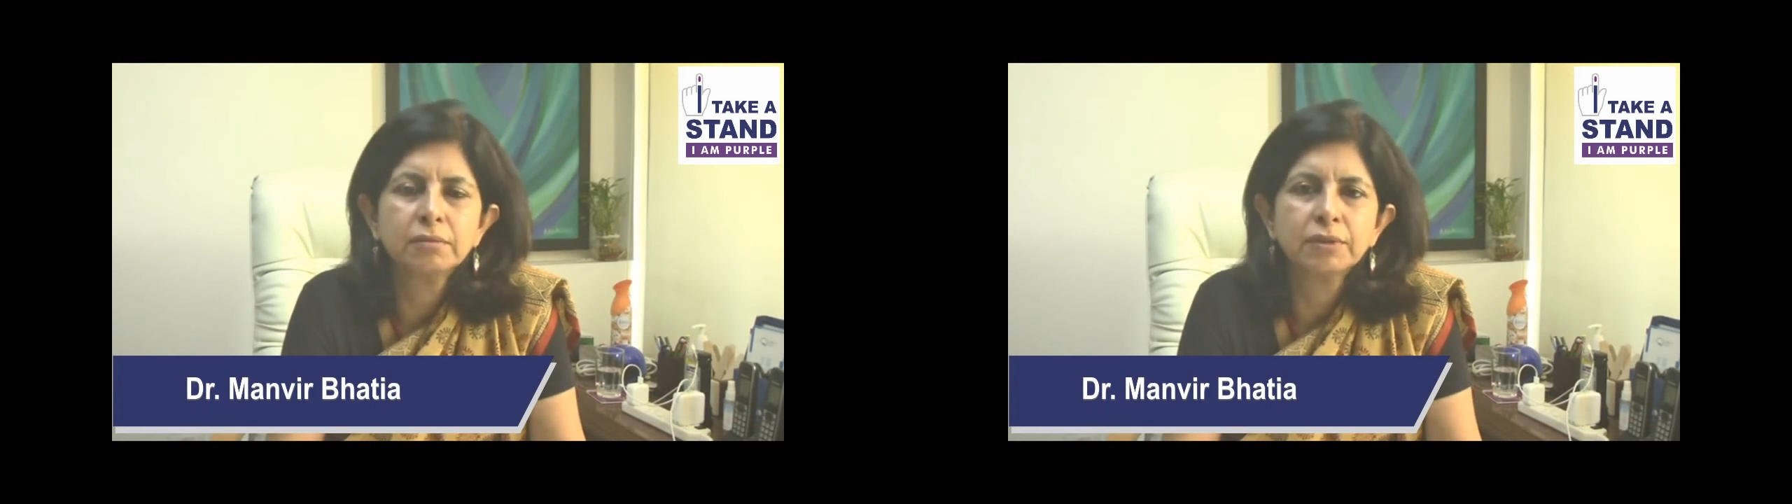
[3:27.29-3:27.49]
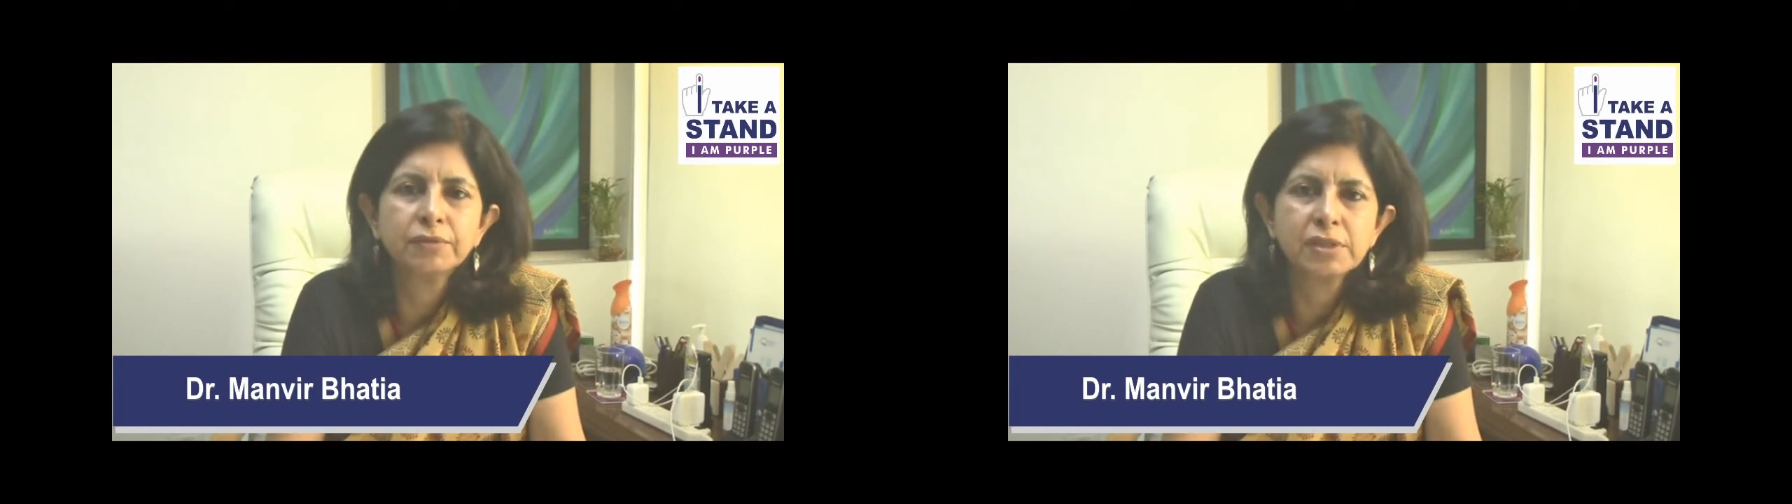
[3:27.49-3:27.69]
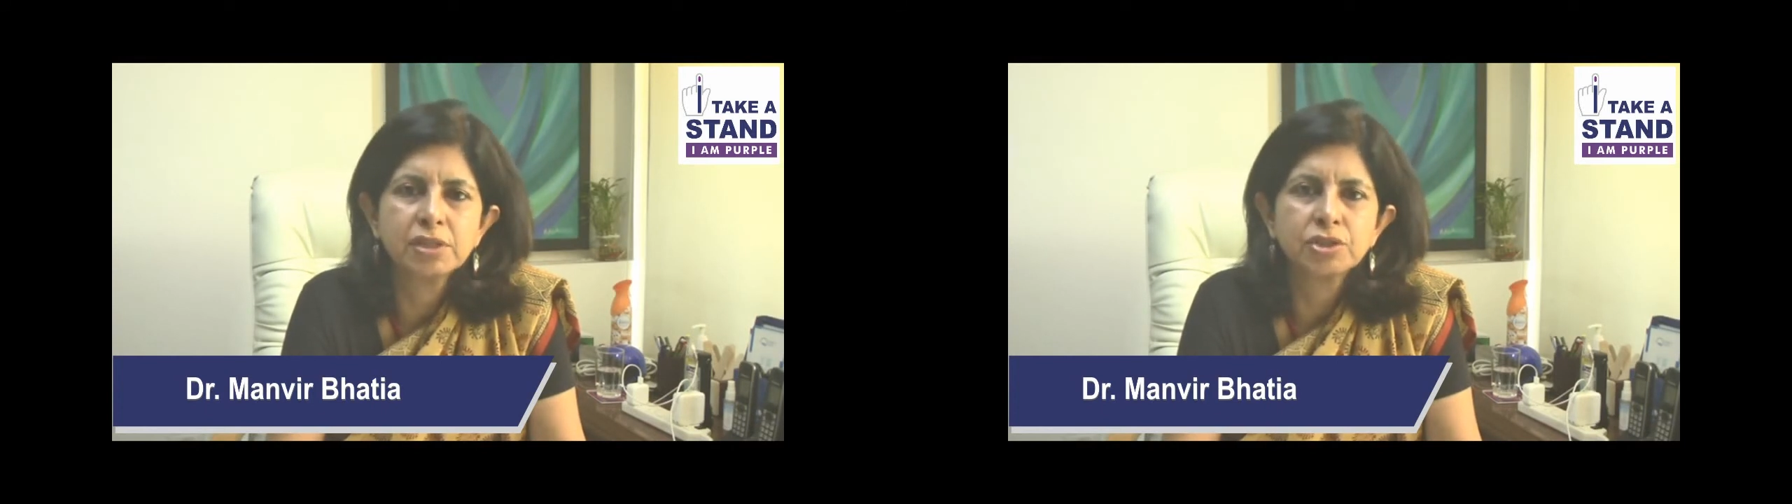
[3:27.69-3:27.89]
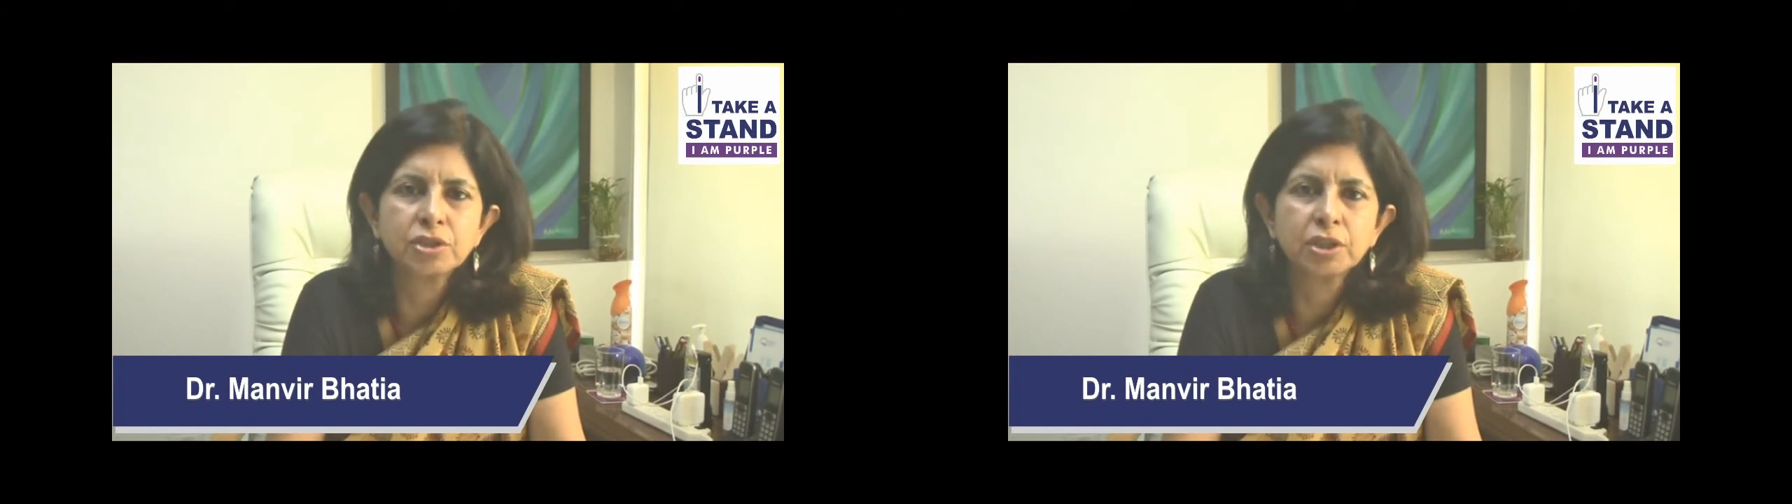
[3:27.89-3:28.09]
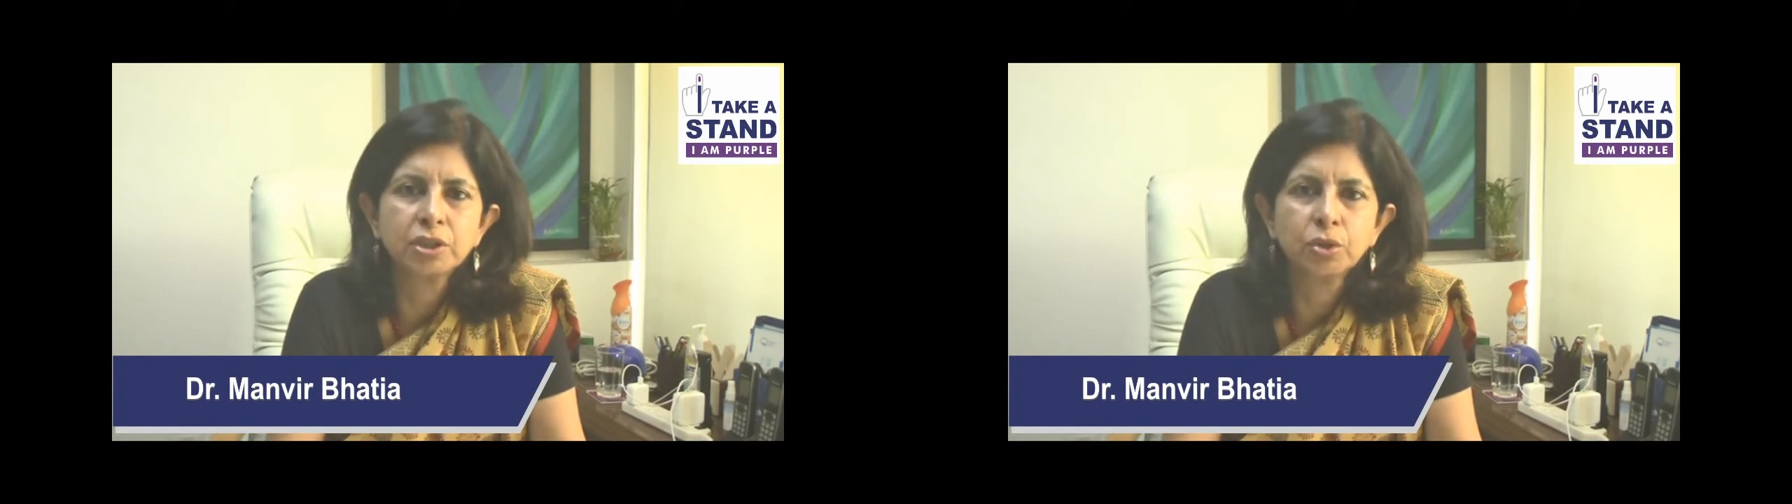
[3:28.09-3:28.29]
the
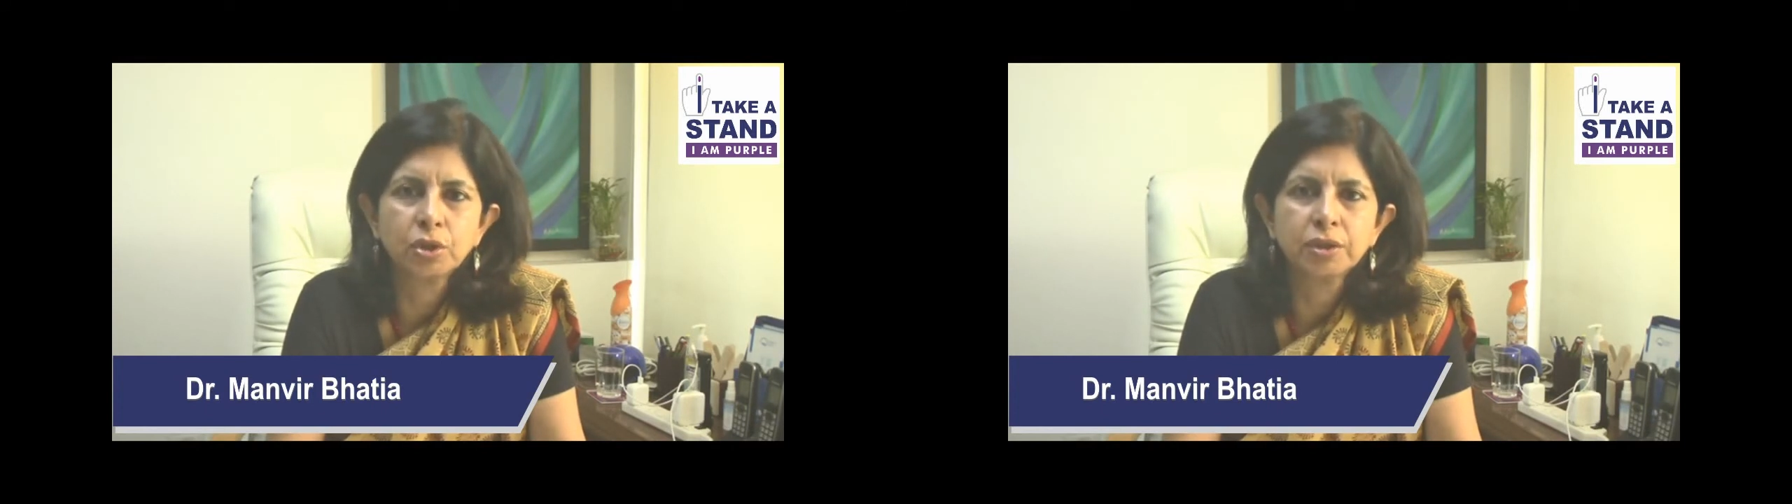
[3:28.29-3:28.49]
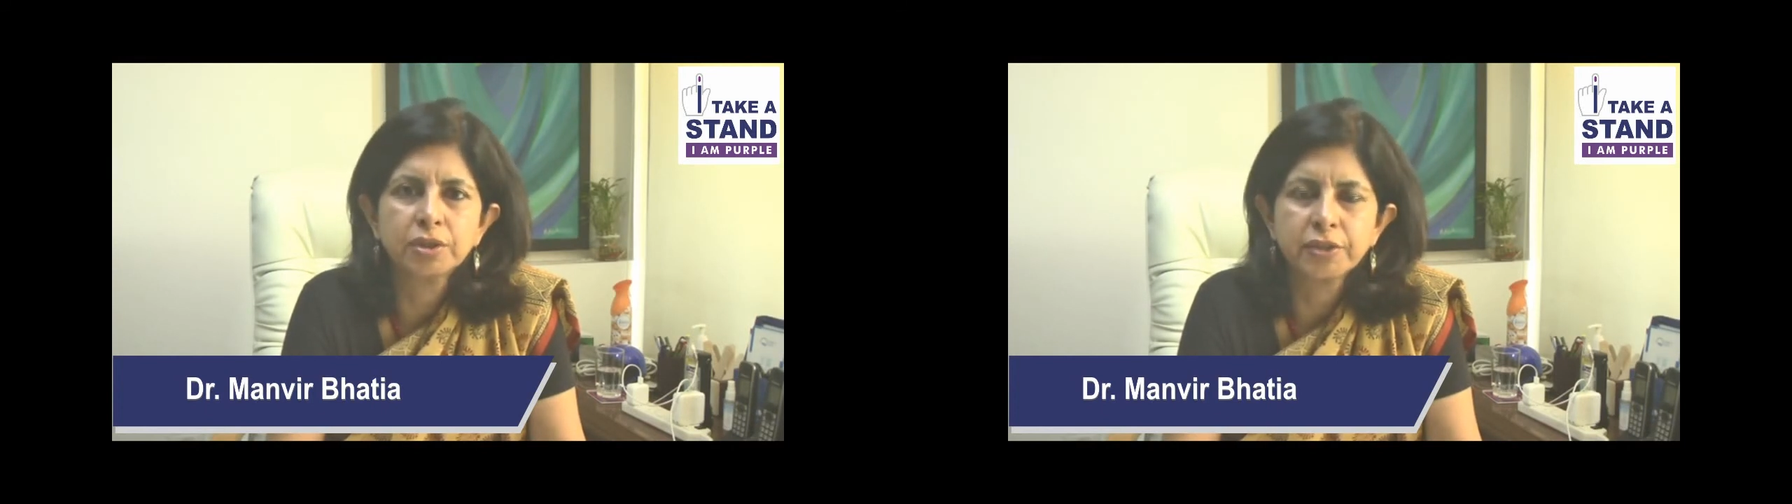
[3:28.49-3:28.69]
physician or the doctor